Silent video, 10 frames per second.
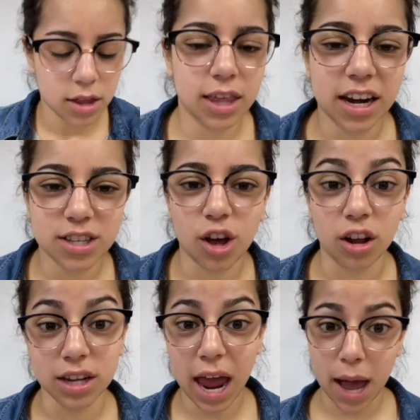That is
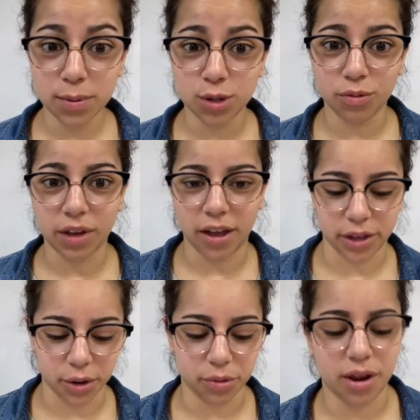called absolute
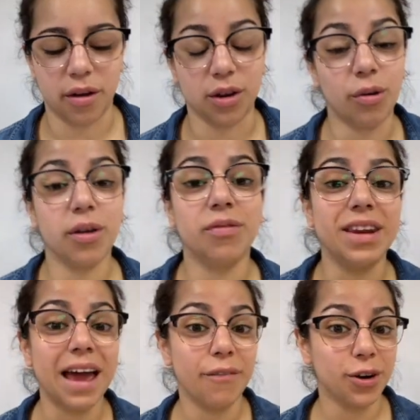value. Now, I know we've
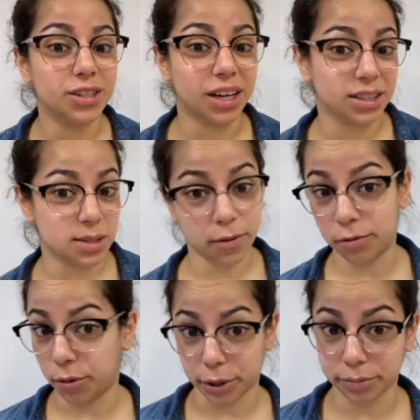never done this
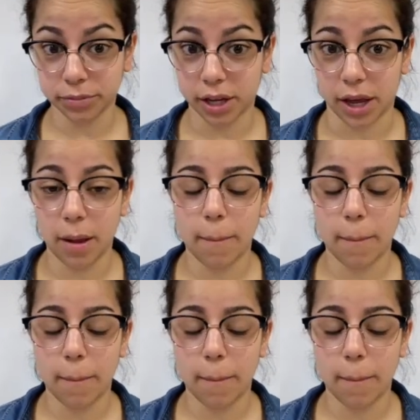before, okay?